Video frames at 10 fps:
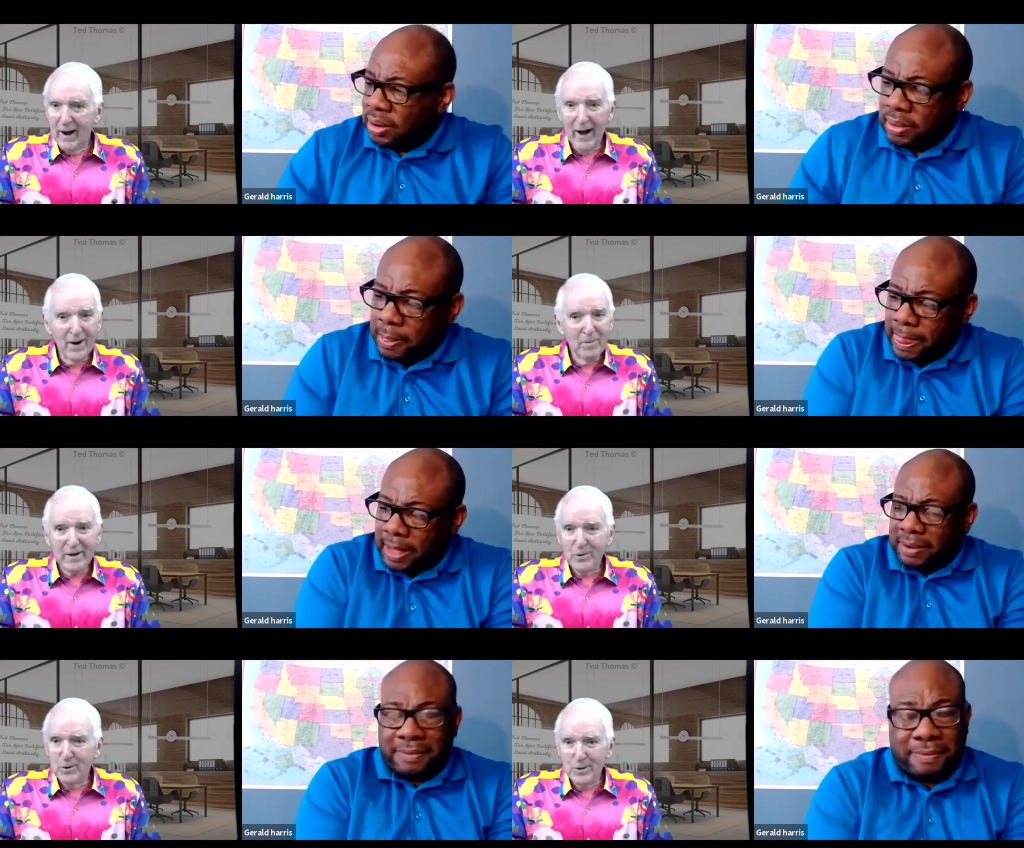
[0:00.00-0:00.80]
Speaker 1: I don't make
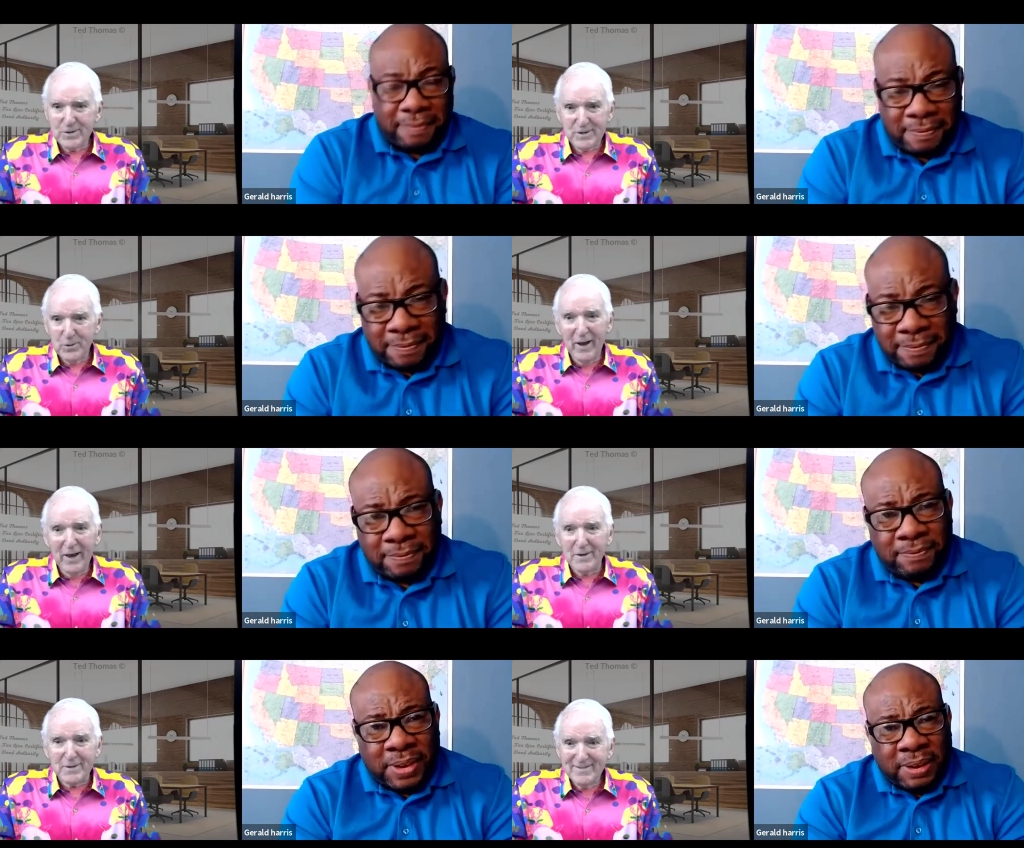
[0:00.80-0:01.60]
the rules. It's the way it
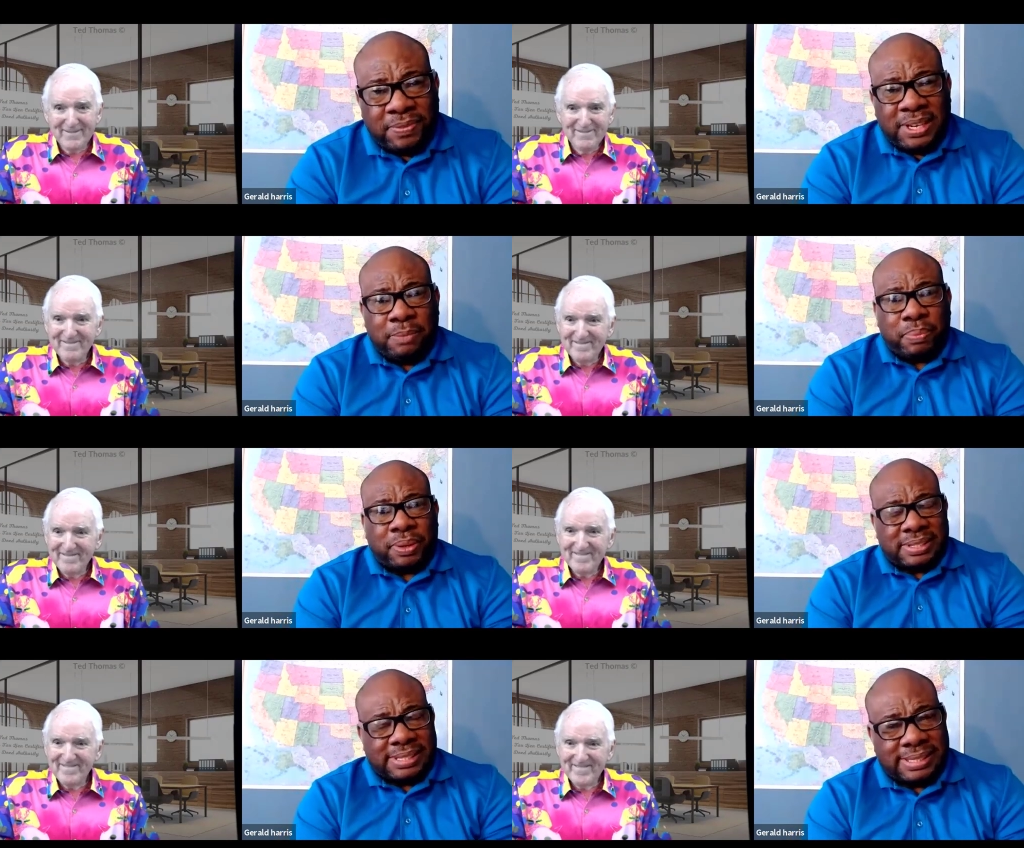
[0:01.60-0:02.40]
is.
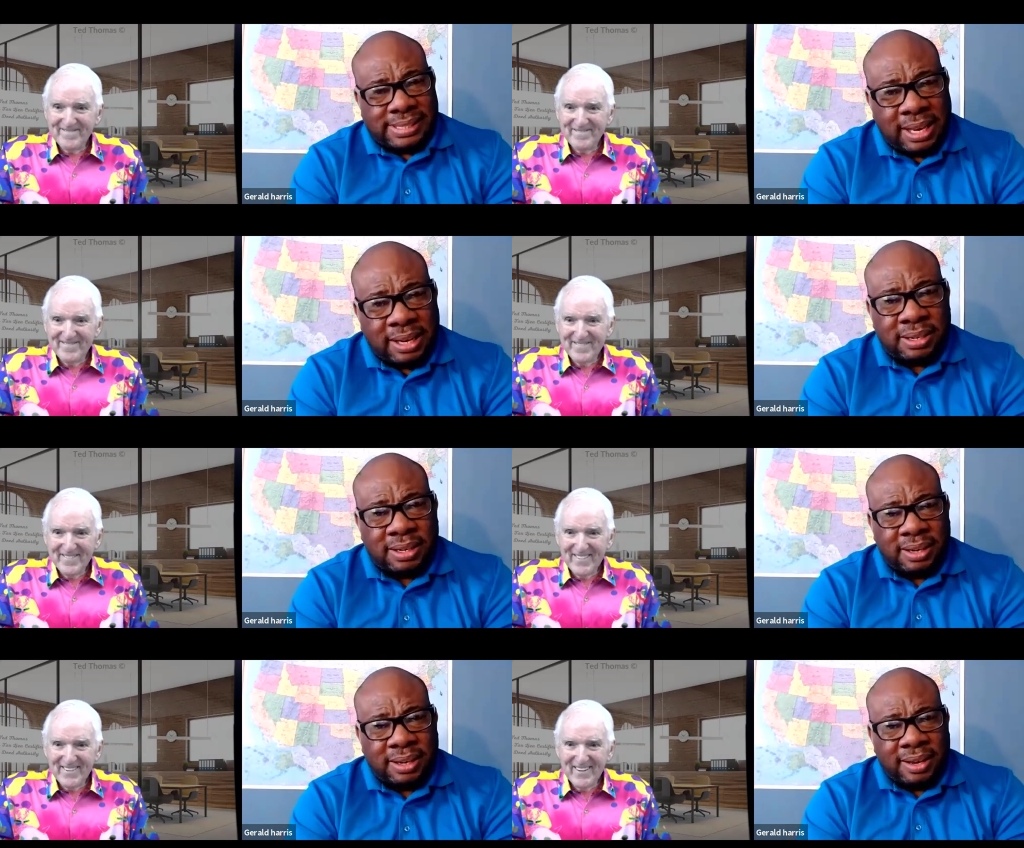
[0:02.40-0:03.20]

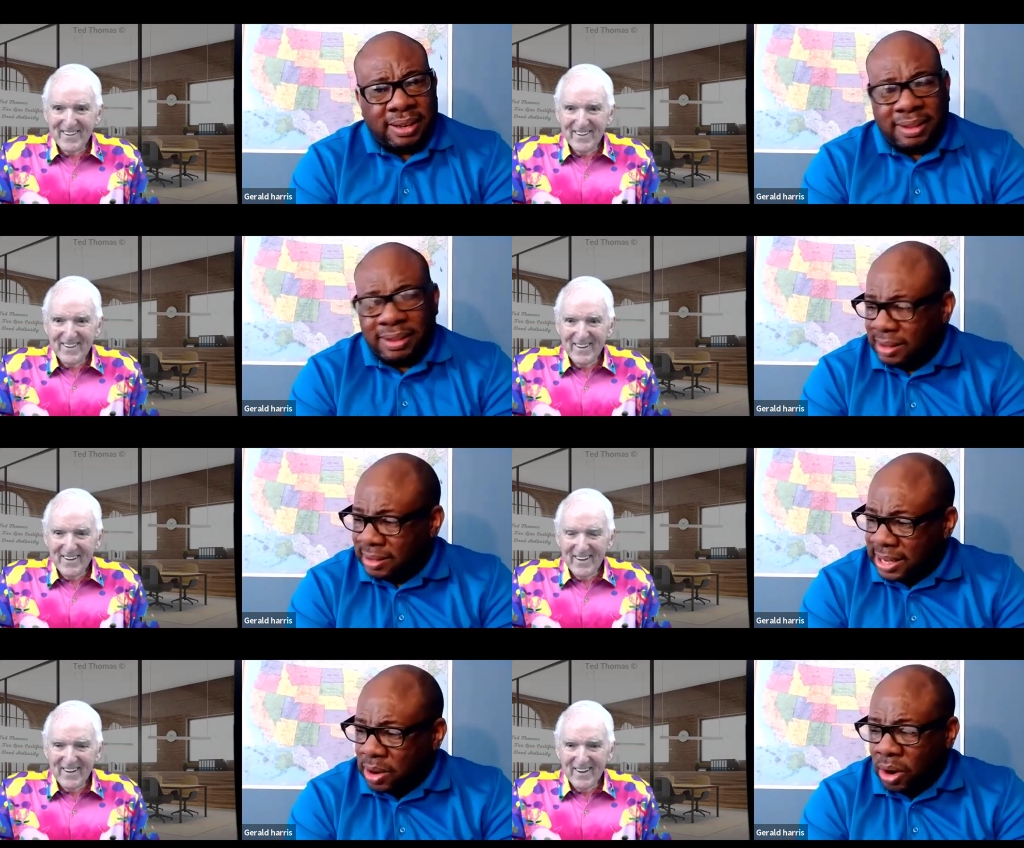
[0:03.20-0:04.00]
Speaker 2: Percent.
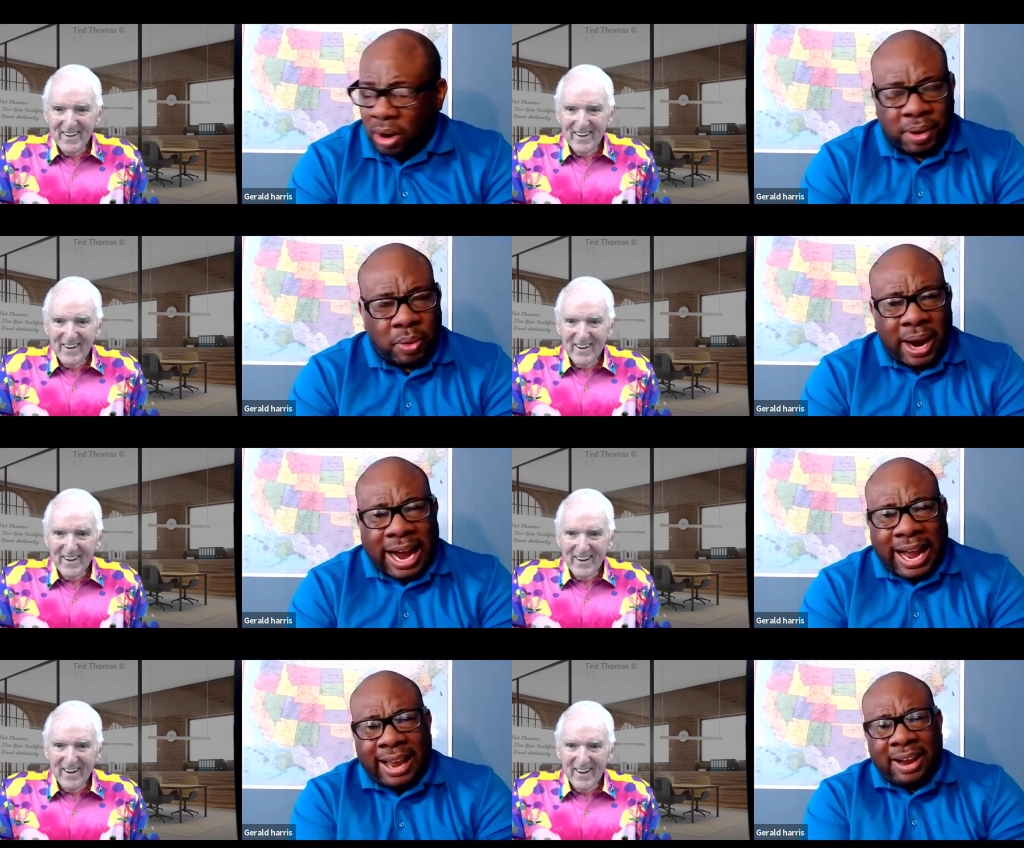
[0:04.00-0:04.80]
The
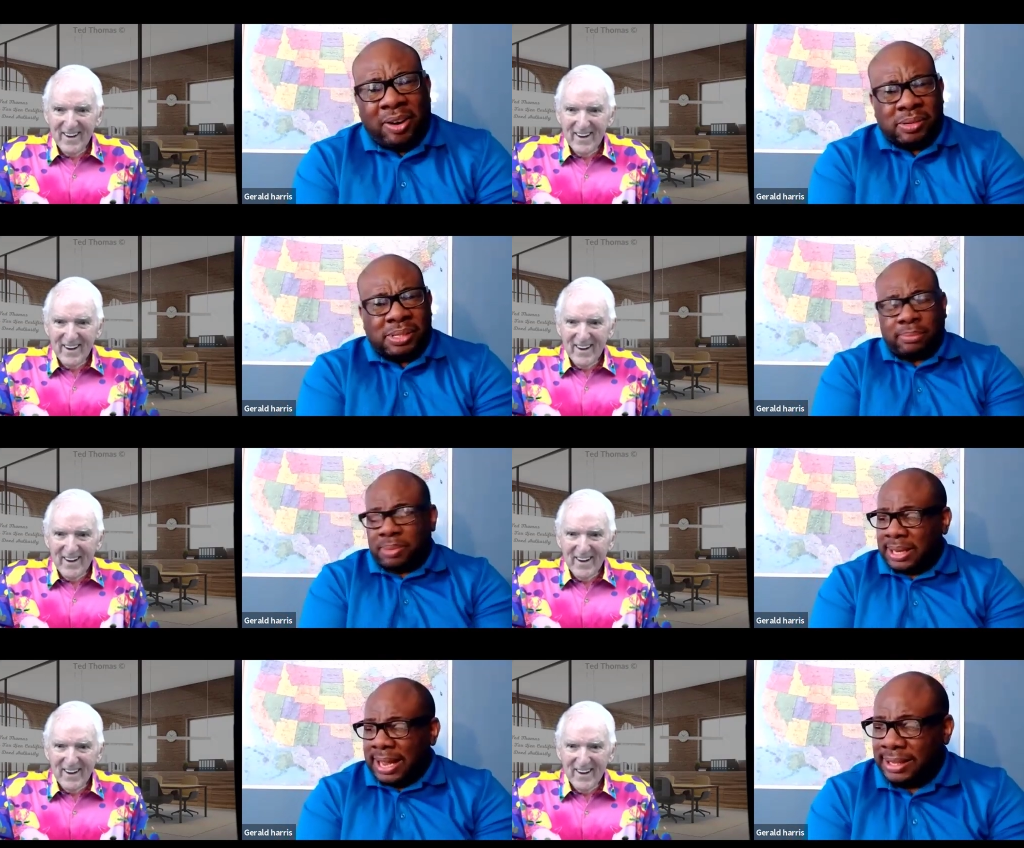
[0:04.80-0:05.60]
ROI on
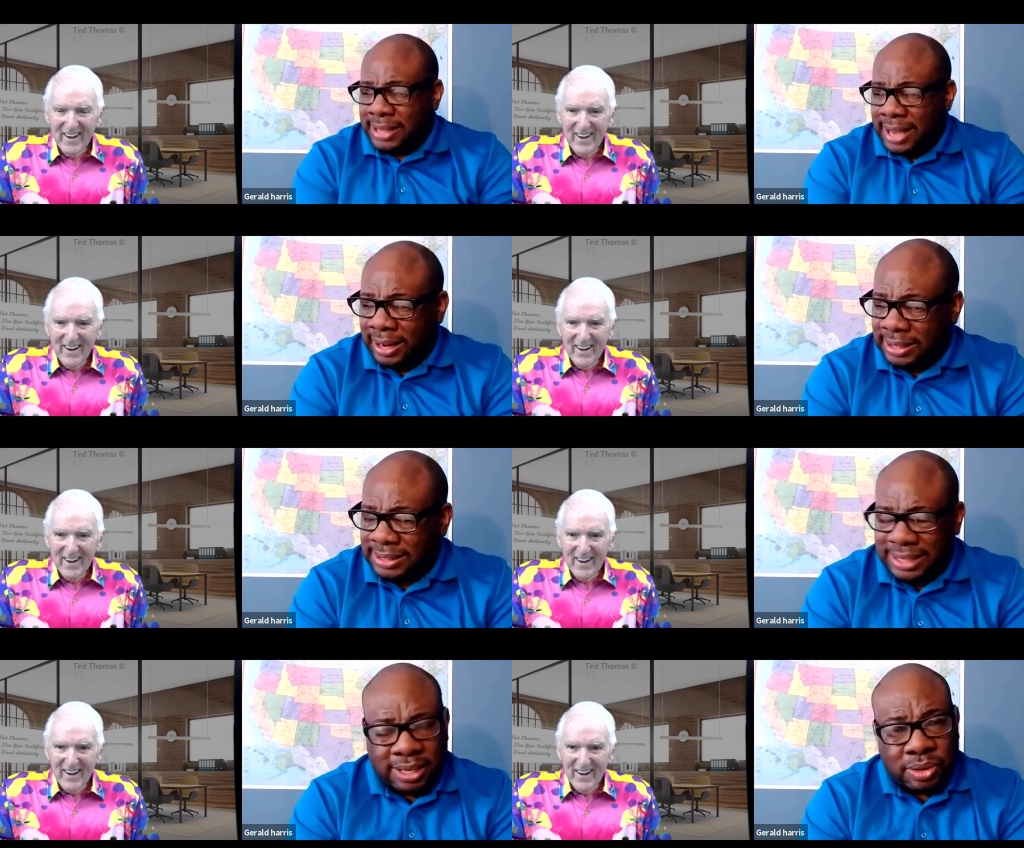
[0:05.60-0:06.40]
something like
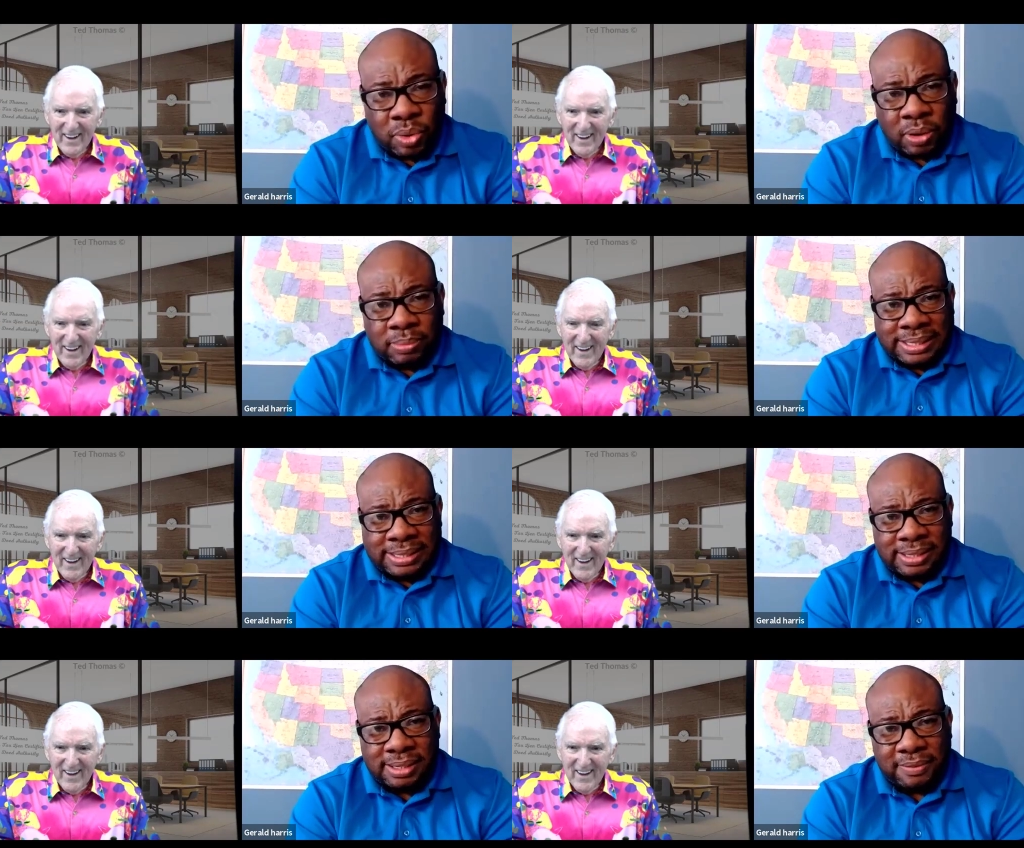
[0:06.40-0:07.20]
that is
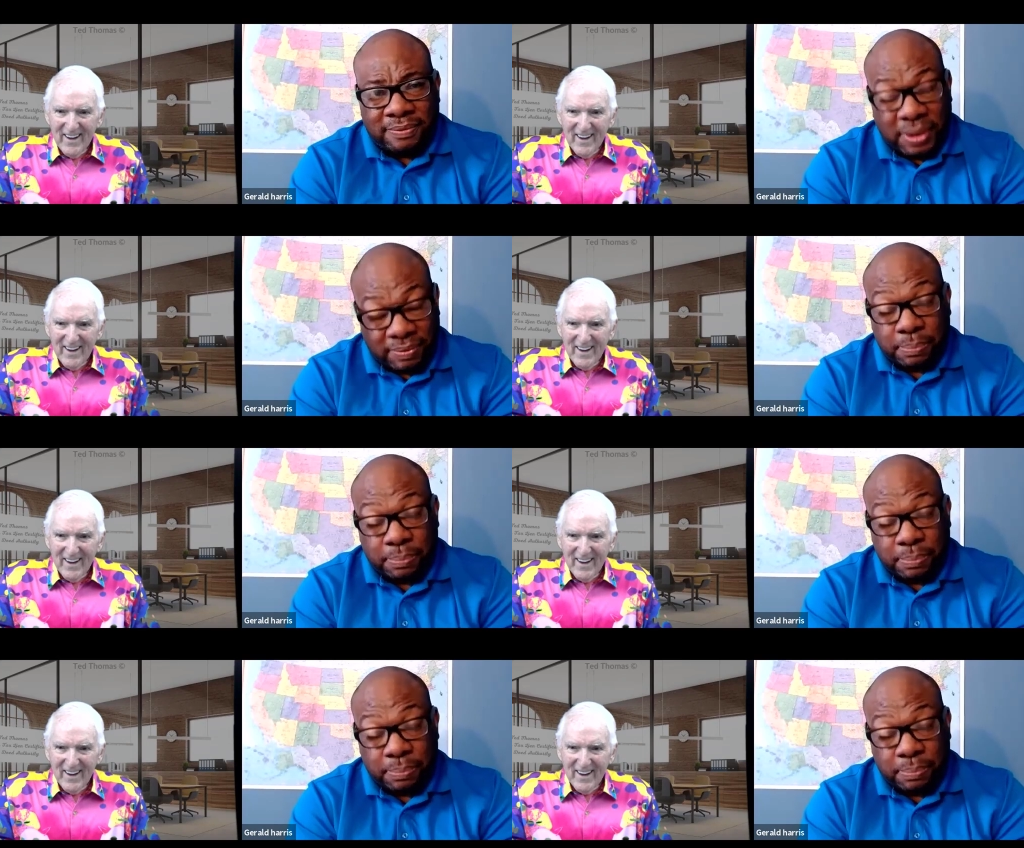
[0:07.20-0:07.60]
enormous.